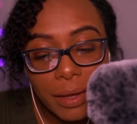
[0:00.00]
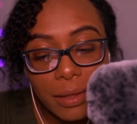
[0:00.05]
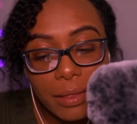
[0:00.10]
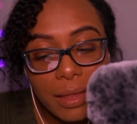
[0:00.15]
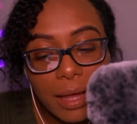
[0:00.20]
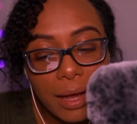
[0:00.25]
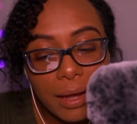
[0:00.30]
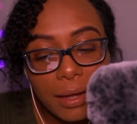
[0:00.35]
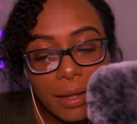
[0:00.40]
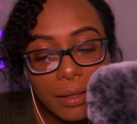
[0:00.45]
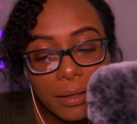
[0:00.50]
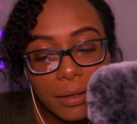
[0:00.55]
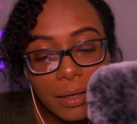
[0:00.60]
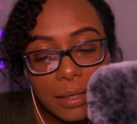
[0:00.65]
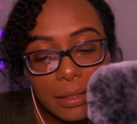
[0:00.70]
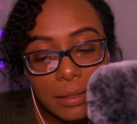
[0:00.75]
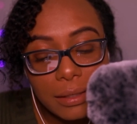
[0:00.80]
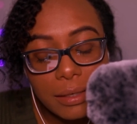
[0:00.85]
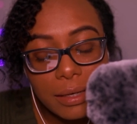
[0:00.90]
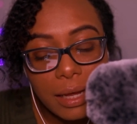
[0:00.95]
That color
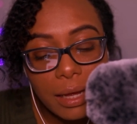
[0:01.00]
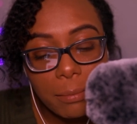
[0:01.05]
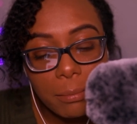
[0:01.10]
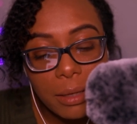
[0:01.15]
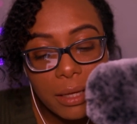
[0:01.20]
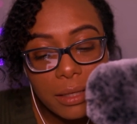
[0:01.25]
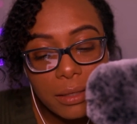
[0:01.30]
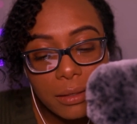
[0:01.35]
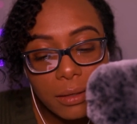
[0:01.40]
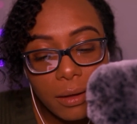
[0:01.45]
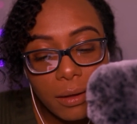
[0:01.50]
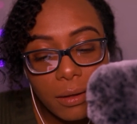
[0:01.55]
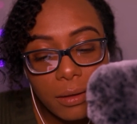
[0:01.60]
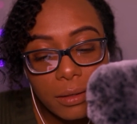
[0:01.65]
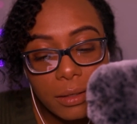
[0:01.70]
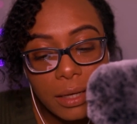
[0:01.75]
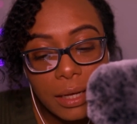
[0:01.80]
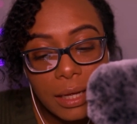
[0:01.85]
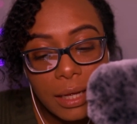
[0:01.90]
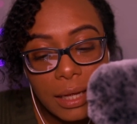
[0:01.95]
has a name. It's
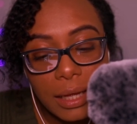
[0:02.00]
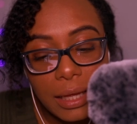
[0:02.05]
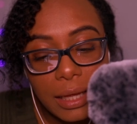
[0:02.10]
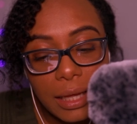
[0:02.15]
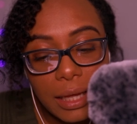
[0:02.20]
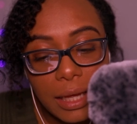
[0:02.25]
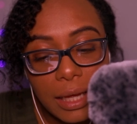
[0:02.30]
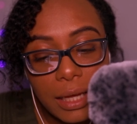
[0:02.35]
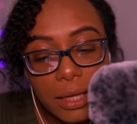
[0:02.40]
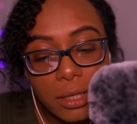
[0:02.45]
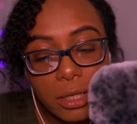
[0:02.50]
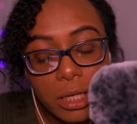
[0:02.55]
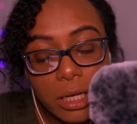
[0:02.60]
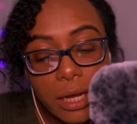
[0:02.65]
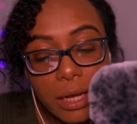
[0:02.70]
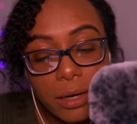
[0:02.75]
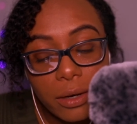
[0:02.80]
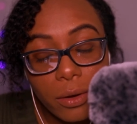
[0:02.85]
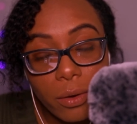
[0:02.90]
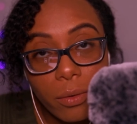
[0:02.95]
called
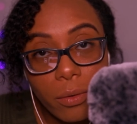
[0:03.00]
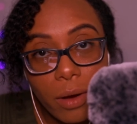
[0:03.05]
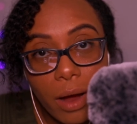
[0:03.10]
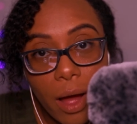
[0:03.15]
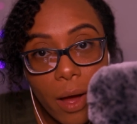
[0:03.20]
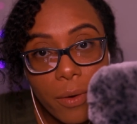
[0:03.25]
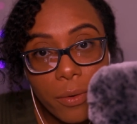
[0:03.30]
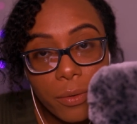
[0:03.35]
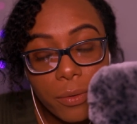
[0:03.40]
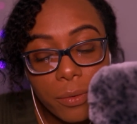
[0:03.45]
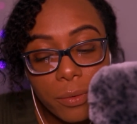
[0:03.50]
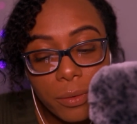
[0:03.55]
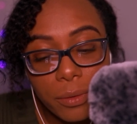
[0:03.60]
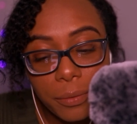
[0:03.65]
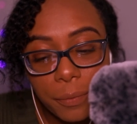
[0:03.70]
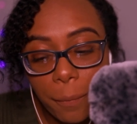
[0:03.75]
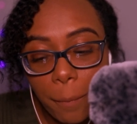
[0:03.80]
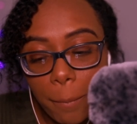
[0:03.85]
Ikengrau.